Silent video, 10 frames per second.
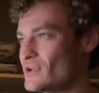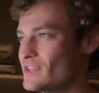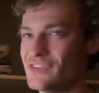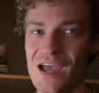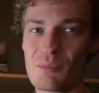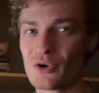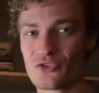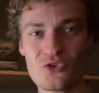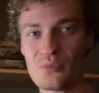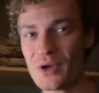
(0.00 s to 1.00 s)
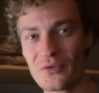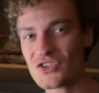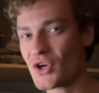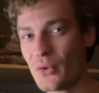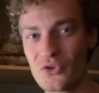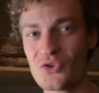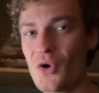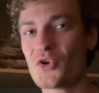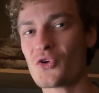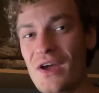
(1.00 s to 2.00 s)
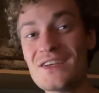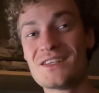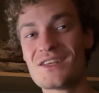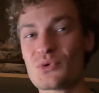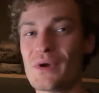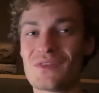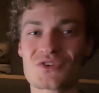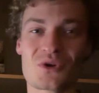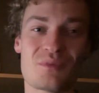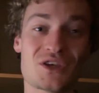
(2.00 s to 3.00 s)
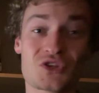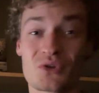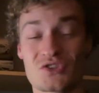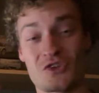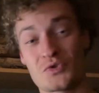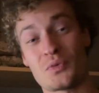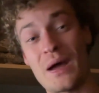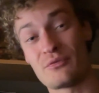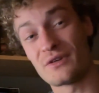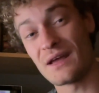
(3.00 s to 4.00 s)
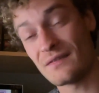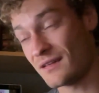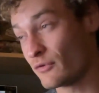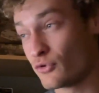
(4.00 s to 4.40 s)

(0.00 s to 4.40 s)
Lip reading: the MR2 build is going to go crazy this winter, so make sure to subscribe for that, and of